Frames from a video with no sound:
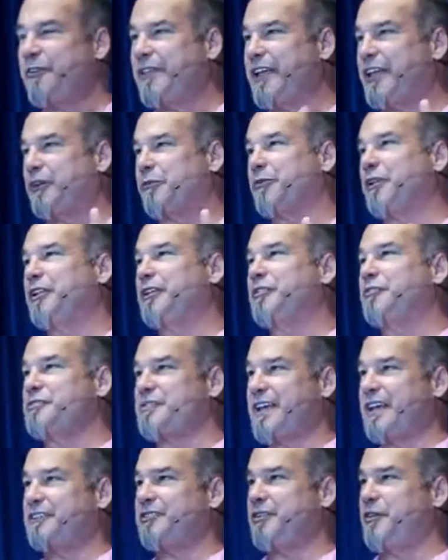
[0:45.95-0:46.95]
they could really use
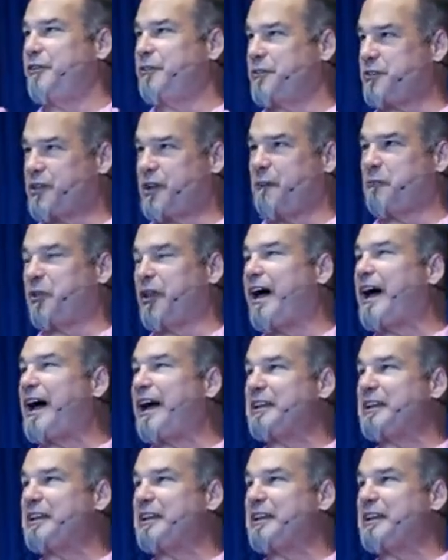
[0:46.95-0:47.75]
that too. There's a couple of high